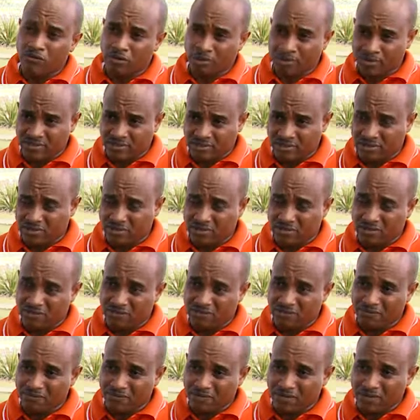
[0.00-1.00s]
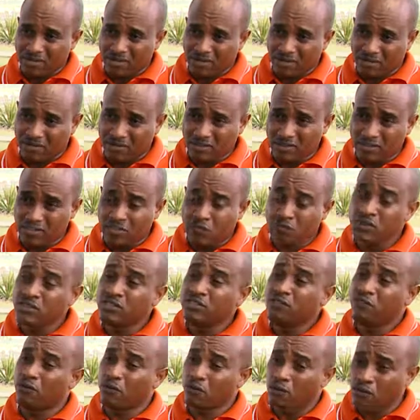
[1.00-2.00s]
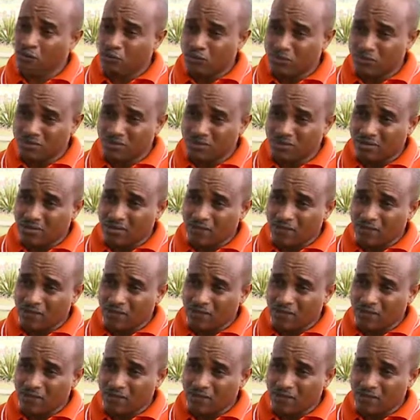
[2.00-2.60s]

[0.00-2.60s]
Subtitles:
representative. And that speaks volumes.